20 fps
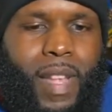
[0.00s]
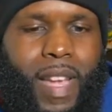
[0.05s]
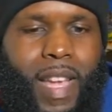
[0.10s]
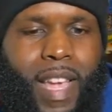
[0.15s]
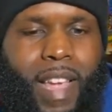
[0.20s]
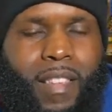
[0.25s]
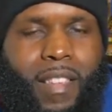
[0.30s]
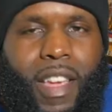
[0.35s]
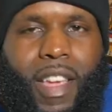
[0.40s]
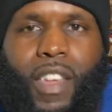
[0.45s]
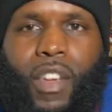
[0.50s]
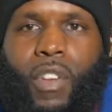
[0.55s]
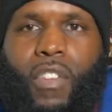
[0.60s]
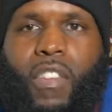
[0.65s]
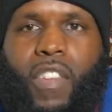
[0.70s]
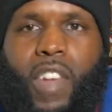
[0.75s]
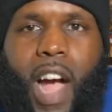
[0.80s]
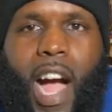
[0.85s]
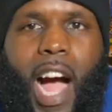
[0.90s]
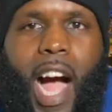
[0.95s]
Is it your
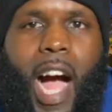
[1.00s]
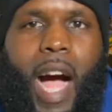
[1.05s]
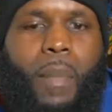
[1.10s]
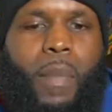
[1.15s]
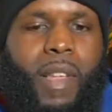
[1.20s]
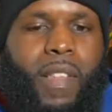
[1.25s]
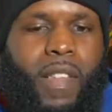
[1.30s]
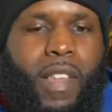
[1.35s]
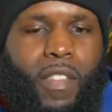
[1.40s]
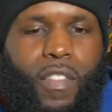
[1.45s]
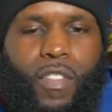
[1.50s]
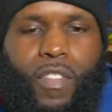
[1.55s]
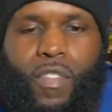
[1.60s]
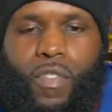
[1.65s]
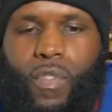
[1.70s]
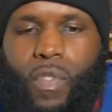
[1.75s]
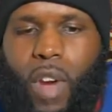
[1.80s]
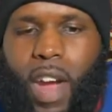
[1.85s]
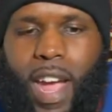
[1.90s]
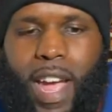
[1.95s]
job? Is it
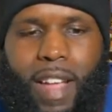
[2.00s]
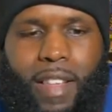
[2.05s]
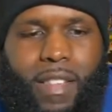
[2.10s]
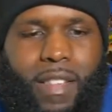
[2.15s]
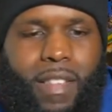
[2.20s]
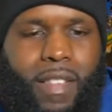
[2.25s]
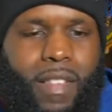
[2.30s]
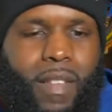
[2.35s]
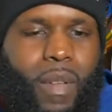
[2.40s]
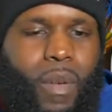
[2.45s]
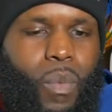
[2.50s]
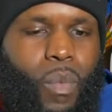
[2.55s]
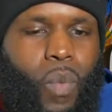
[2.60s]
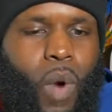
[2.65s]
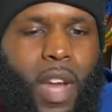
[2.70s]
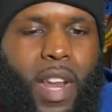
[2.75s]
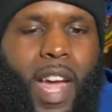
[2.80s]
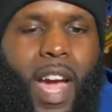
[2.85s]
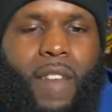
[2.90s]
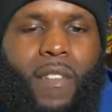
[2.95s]
stress?
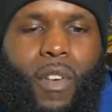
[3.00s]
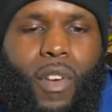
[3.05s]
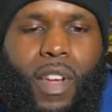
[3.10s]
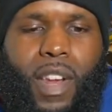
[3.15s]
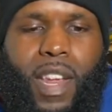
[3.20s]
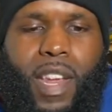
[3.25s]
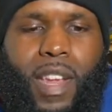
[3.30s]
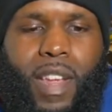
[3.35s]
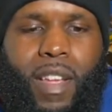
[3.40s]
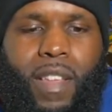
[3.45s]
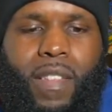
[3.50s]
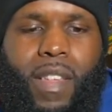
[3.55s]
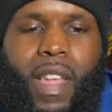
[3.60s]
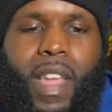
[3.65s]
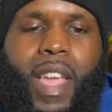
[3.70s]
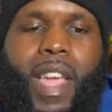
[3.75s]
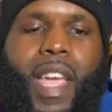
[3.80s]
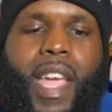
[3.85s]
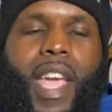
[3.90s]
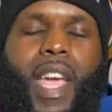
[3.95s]
Whatever it is,
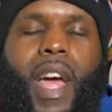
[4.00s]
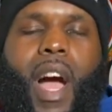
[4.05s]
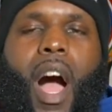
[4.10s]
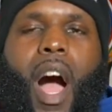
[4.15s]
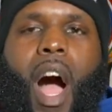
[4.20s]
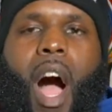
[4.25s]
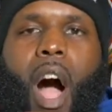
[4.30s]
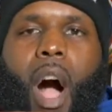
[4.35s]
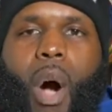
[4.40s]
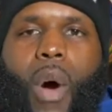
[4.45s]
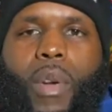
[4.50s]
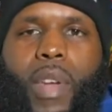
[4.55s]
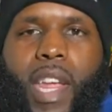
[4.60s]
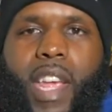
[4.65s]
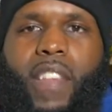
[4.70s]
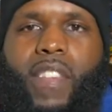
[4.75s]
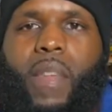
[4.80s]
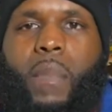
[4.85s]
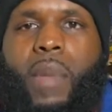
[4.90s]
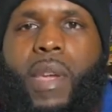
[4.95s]
it all
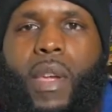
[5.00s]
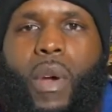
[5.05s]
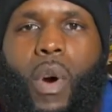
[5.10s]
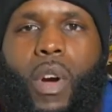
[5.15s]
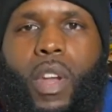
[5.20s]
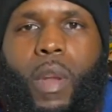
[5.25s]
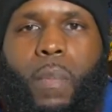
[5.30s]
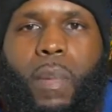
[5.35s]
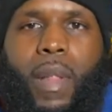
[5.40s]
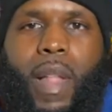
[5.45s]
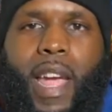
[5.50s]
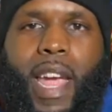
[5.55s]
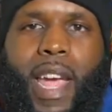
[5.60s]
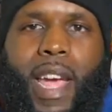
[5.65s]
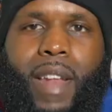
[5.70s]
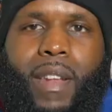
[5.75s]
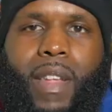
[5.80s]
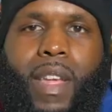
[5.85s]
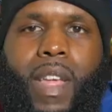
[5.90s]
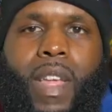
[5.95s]
needs to be on the plan.
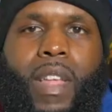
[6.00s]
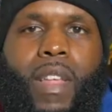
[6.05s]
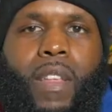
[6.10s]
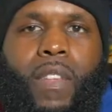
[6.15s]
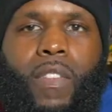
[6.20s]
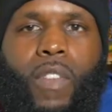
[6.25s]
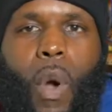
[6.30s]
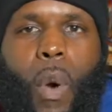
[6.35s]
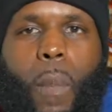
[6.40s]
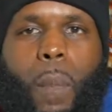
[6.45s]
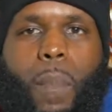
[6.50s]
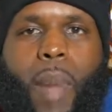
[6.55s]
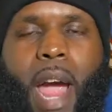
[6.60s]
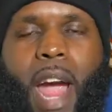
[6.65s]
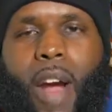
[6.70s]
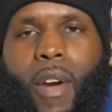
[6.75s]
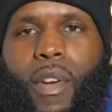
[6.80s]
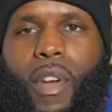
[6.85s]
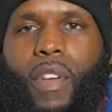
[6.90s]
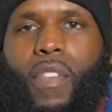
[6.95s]
So
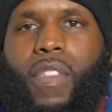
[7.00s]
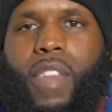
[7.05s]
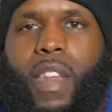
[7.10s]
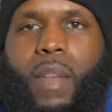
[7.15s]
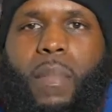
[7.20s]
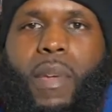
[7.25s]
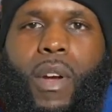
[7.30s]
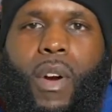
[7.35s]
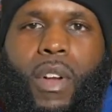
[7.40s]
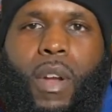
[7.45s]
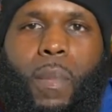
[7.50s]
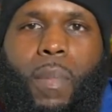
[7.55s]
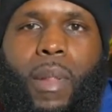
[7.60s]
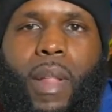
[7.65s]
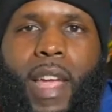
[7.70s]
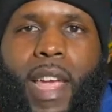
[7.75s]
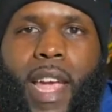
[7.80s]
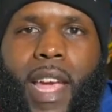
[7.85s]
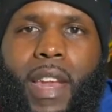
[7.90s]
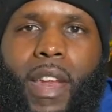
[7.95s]
barriers need to be on the
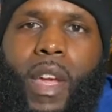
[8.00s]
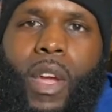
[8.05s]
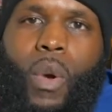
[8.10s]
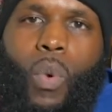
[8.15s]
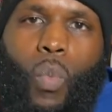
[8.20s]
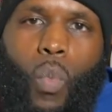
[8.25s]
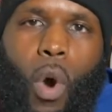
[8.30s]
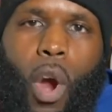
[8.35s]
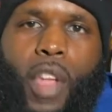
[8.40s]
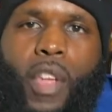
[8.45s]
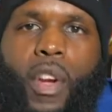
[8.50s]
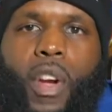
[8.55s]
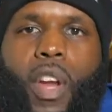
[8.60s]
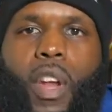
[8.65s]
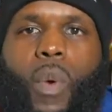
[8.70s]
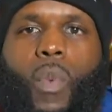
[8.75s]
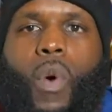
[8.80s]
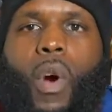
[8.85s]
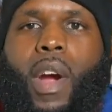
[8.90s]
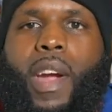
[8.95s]
plan. Where you're going
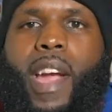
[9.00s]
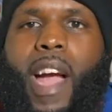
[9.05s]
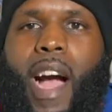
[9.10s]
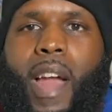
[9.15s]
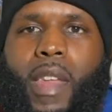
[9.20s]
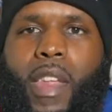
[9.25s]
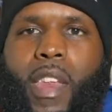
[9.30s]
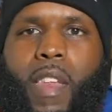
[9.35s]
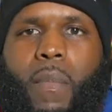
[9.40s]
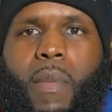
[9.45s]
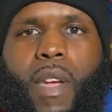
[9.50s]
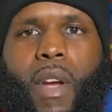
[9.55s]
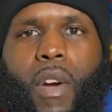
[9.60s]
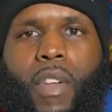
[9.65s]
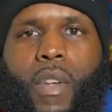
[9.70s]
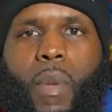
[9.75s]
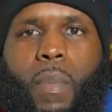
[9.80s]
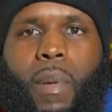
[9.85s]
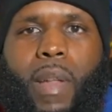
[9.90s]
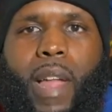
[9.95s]
to work out need to be on
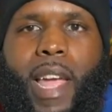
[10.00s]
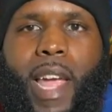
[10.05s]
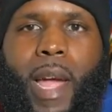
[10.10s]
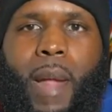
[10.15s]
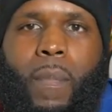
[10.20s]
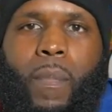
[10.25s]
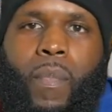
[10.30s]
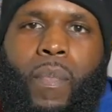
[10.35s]
your plan.